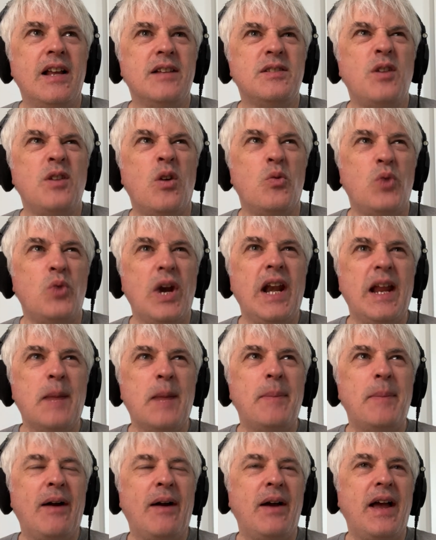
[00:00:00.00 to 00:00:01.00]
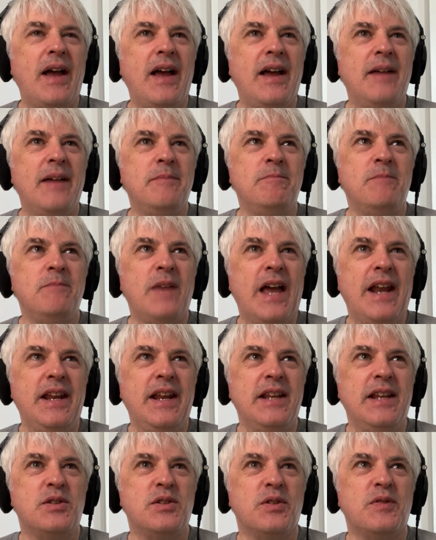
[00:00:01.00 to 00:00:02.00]
It's not really about
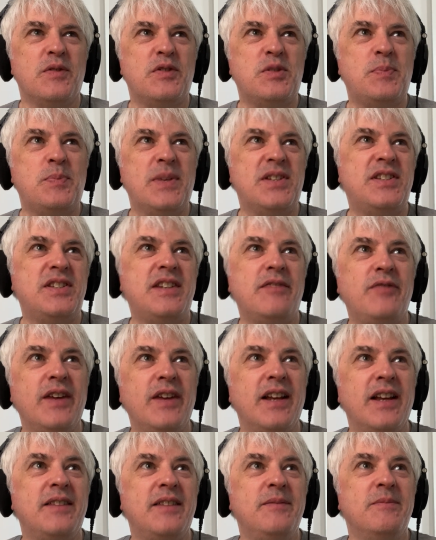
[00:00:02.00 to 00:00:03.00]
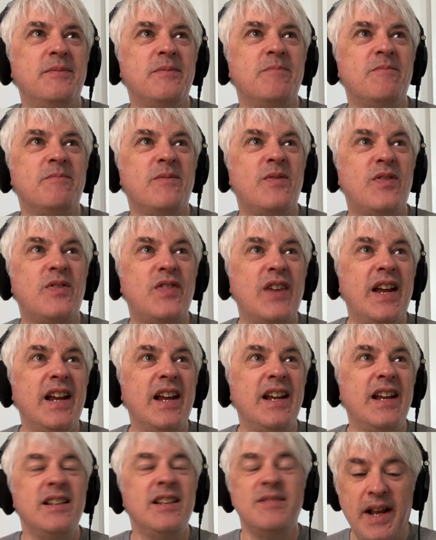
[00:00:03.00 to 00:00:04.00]
any sort of specific
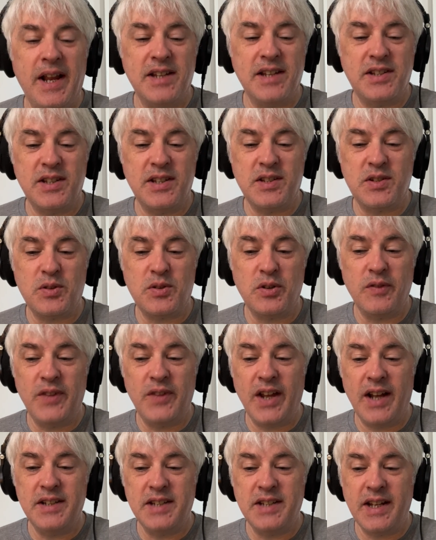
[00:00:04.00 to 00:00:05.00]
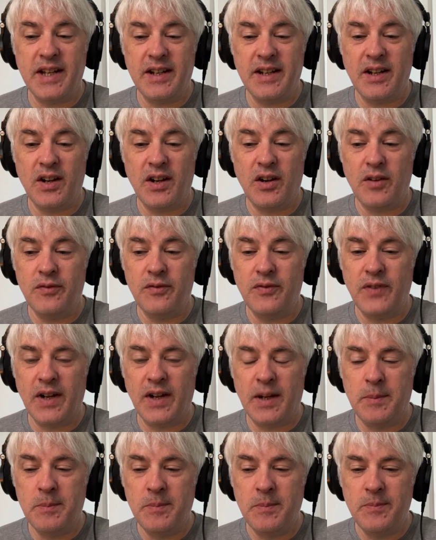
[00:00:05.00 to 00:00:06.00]
thing. I guess it's sort of the idea of
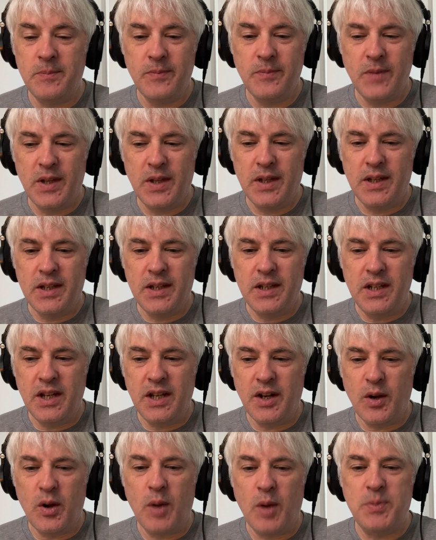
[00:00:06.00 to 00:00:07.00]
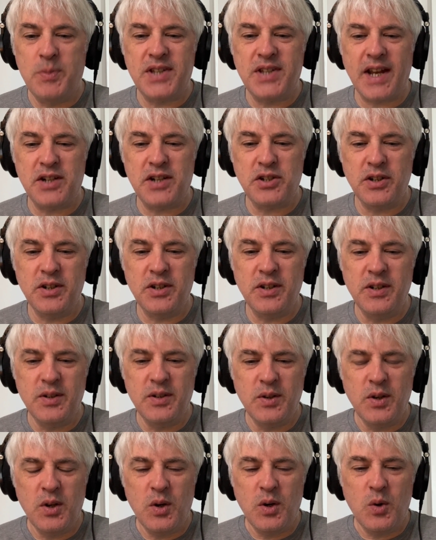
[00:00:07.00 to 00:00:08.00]
obsession
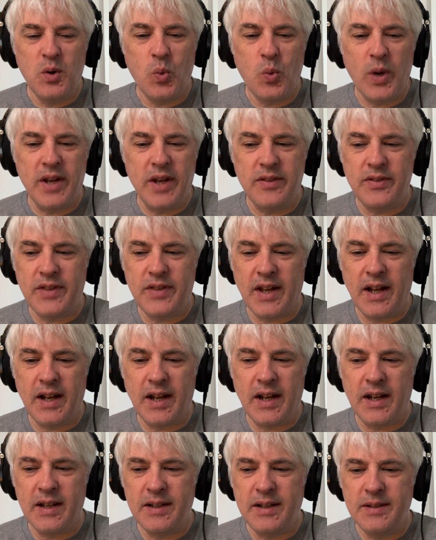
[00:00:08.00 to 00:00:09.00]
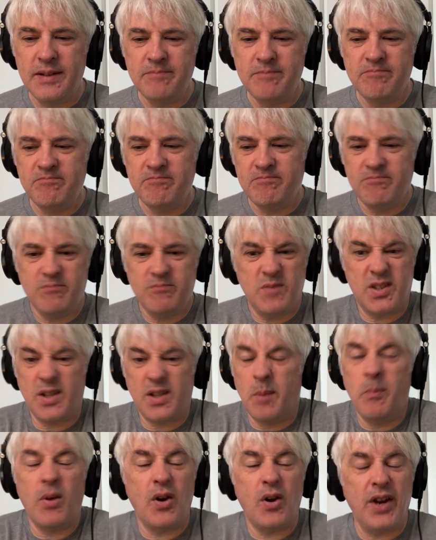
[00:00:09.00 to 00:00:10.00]
with
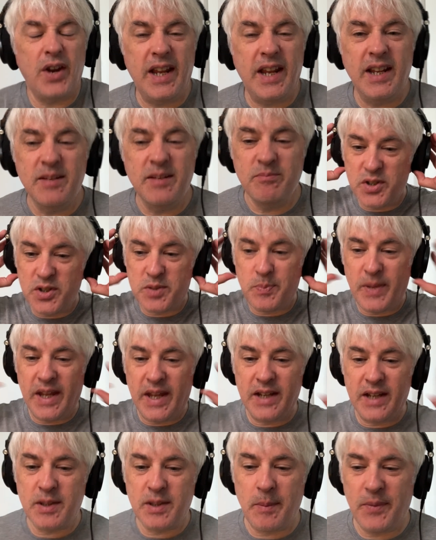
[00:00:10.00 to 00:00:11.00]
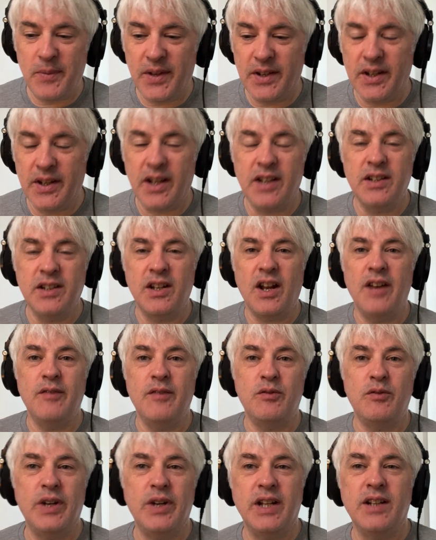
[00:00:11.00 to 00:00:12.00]
somebody just being something that can
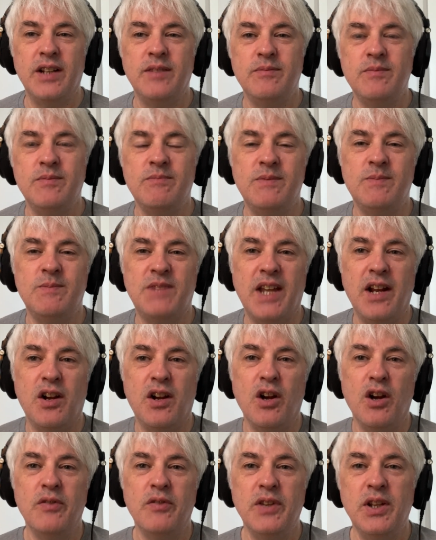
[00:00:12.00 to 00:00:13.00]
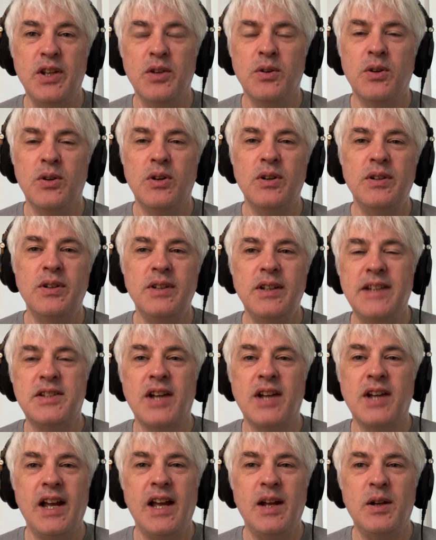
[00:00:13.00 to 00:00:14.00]
kind of really take over your
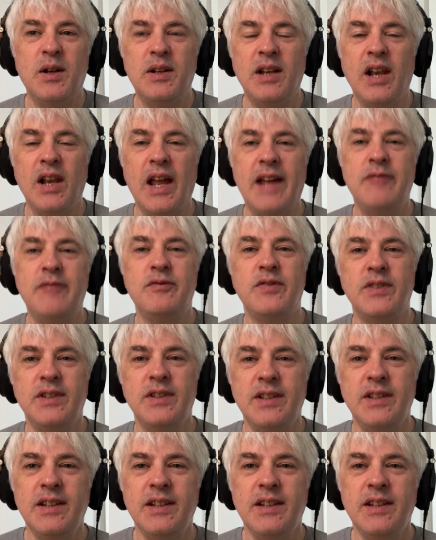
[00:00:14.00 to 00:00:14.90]
entire life,